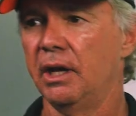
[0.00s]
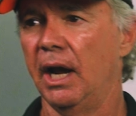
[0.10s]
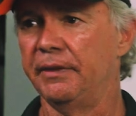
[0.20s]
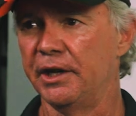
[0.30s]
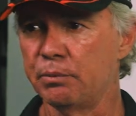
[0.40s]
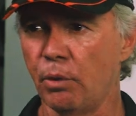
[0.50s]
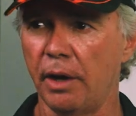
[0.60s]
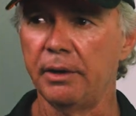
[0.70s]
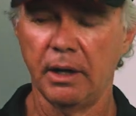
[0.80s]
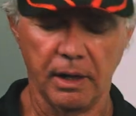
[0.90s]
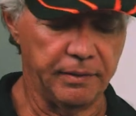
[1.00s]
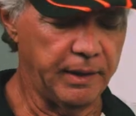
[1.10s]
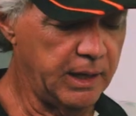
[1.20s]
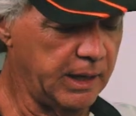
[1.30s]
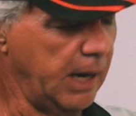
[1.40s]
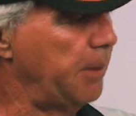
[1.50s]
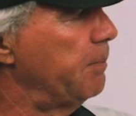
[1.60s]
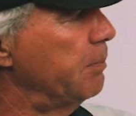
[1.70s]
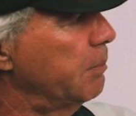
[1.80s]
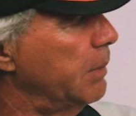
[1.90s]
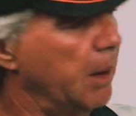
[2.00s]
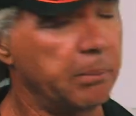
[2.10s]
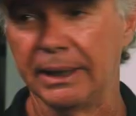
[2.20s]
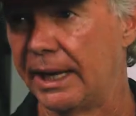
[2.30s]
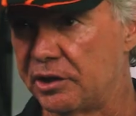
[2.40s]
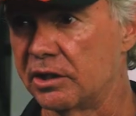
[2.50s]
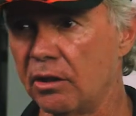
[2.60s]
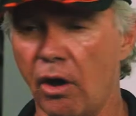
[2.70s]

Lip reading: And that's what the pelagics